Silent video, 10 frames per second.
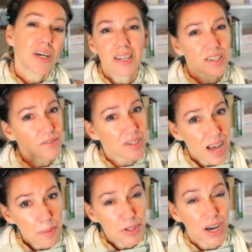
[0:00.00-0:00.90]

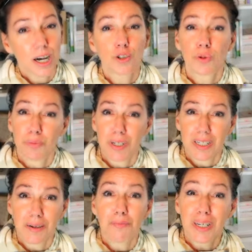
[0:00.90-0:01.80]
Self-sabotage would
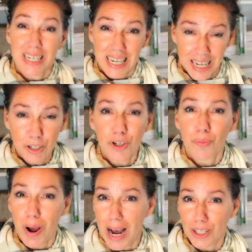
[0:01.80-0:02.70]
be being in your
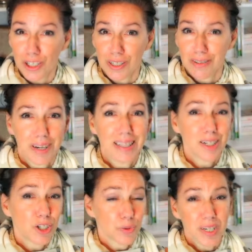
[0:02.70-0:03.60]
passion and
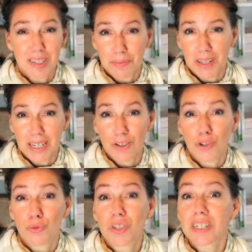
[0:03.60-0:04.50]
then doing something
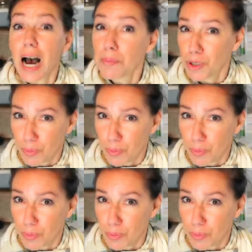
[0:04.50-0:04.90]
to stop